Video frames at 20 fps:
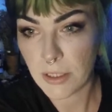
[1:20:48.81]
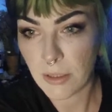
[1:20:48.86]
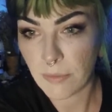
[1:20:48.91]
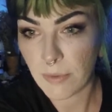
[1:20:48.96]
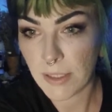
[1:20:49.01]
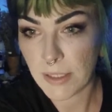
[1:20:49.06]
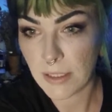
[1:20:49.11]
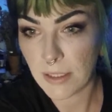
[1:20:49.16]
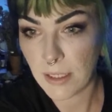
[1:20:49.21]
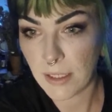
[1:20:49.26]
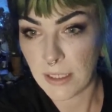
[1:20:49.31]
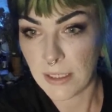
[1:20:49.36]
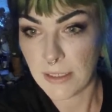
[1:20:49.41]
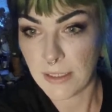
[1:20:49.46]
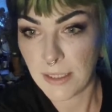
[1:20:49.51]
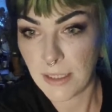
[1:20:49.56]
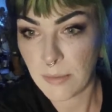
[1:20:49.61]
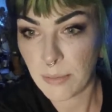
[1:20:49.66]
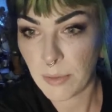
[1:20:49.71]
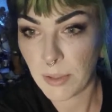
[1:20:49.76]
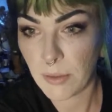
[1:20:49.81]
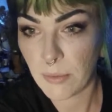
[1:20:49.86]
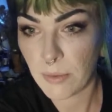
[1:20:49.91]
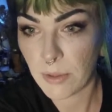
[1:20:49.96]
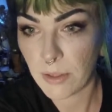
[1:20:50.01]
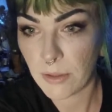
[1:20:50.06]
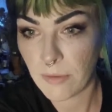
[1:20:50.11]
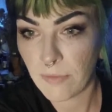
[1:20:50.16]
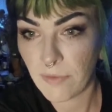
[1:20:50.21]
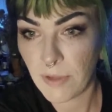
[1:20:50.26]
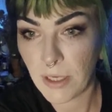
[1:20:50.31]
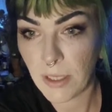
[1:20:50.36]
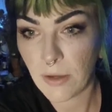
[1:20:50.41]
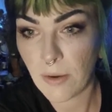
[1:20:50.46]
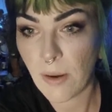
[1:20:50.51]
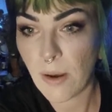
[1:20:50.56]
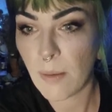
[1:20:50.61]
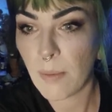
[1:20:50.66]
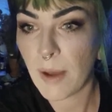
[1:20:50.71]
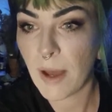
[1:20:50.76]
I resonated deeply with your video
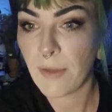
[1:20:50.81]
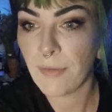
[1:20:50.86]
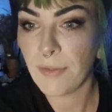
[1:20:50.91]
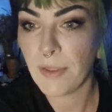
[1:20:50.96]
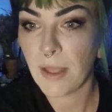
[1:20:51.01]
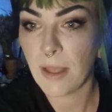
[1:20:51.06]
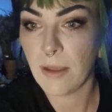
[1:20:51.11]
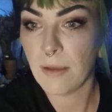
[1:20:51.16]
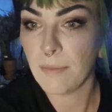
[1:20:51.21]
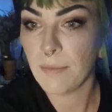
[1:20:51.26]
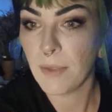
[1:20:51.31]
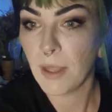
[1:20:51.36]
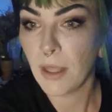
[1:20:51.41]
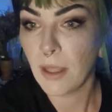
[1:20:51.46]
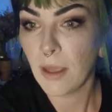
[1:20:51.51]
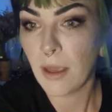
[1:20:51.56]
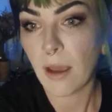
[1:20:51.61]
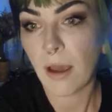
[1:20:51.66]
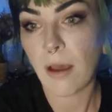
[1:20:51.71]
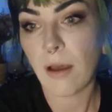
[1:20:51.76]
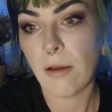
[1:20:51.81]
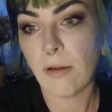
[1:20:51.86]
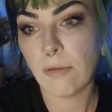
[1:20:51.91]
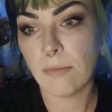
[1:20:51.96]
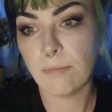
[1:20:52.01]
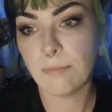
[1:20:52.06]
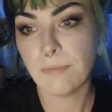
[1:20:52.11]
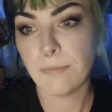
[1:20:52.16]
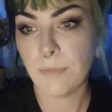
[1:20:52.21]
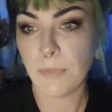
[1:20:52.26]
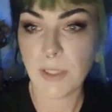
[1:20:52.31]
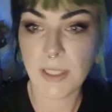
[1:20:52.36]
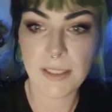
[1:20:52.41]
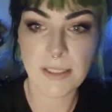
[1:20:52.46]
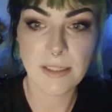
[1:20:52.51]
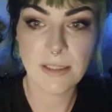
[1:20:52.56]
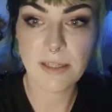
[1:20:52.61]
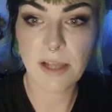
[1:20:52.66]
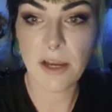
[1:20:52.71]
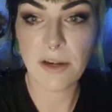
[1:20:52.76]
about them.
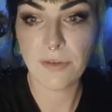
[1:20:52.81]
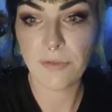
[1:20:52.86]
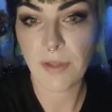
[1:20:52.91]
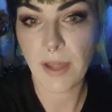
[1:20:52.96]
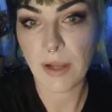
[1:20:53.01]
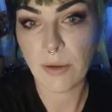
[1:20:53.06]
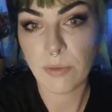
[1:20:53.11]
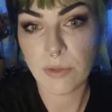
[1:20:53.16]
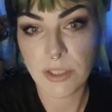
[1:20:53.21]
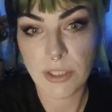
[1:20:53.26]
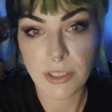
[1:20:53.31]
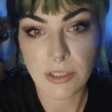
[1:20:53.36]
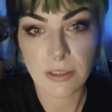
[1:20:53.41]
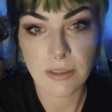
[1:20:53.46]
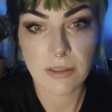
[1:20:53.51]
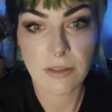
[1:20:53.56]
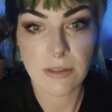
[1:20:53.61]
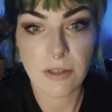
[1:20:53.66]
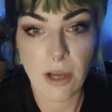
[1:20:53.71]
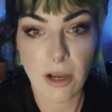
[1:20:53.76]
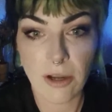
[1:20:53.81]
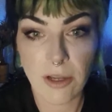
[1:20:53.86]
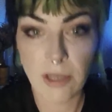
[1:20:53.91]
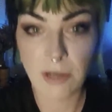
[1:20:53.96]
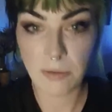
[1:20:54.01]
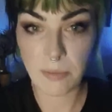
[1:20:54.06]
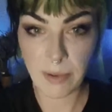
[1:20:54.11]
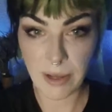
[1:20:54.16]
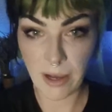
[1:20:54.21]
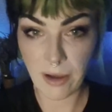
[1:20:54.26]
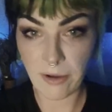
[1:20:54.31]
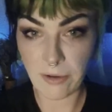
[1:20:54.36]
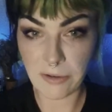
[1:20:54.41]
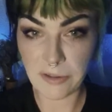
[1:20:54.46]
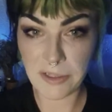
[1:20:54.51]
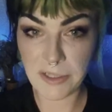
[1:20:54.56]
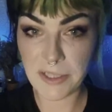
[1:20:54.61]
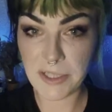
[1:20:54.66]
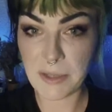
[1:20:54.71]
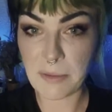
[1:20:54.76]
This is kind of like, we're just talking
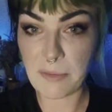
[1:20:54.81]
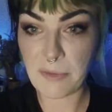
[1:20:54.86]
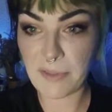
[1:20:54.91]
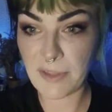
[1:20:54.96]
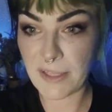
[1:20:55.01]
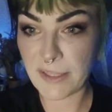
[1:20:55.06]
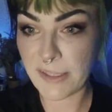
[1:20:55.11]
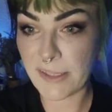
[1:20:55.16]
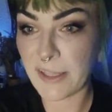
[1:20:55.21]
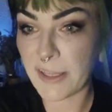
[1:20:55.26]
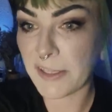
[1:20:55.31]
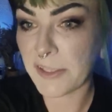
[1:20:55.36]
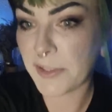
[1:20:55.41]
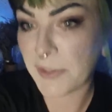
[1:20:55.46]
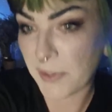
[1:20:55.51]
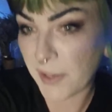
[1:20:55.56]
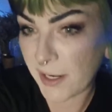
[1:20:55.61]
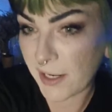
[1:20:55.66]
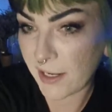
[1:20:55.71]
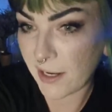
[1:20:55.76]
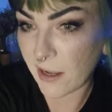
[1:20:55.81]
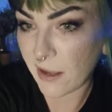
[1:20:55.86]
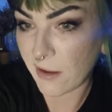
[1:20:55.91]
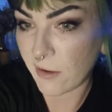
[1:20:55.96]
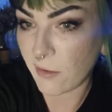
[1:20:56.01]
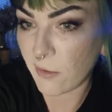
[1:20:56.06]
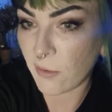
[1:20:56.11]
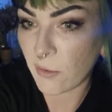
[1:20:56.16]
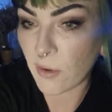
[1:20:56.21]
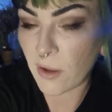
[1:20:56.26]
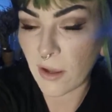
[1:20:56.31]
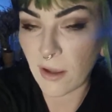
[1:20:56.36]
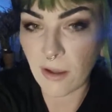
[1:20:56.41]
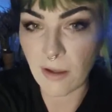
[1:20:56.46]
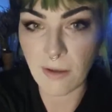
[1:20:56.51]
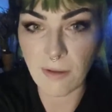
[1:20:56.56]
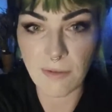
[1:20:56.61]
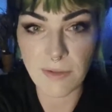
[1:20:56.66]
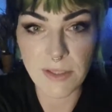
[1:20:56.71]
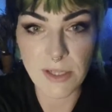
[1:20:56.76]
about some of these things right now.
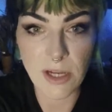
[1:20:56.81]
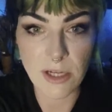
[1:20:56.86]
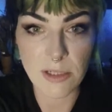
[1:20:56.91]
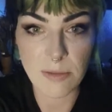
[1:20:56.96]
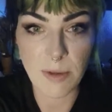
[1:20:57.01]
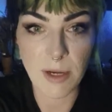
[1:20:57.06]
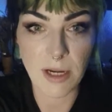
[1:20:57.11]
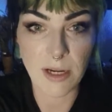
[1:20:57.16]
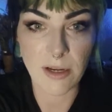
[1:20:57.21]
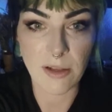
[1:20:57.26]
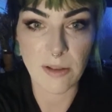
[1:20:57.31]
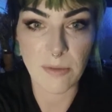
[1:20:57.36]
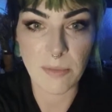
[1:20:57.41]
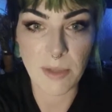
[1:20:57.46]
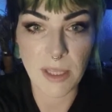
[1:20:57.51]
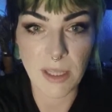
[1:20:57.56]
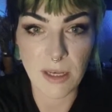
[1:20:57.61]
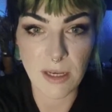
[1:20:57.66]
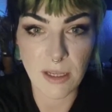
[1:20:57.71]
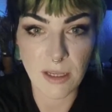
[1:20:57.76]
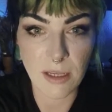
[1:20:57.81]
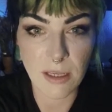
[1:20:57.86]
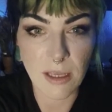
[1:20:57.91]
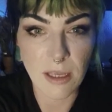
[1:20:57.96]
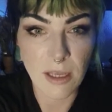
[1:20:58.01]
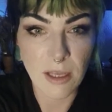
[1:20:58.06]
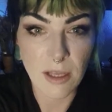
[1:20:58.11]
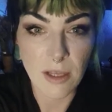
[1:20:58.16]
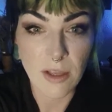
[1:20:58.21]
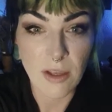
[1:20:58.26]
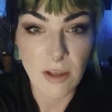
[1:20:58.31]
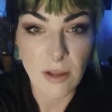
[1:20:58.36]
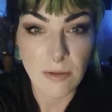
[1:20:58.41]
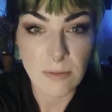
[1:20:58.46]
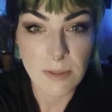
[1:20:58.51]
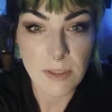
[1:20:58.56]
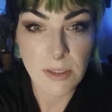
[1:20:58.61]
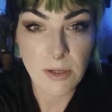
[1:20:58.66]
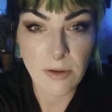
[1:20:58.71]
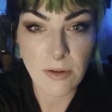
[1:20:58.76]
I talked about it in the beginning.
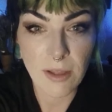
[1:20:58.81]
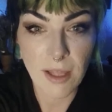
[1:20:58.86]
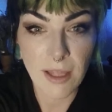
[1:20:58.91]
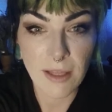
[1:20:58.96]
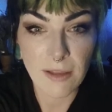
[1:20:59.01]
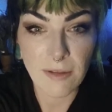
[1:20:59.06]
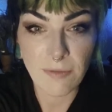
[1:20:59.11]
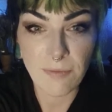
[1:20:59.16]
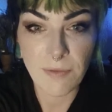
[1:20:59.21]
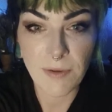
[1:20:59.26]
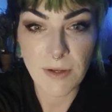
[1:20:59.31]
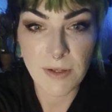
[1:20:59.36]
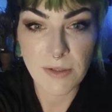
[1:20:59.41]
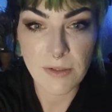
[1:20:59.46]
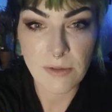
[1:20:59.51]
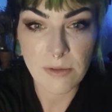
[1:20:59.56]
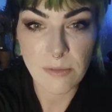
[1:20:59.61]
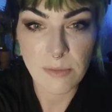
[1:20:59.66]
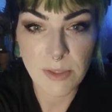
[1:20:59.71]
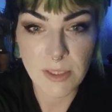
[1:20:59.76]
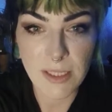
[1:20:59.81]
So glad that fear is normal.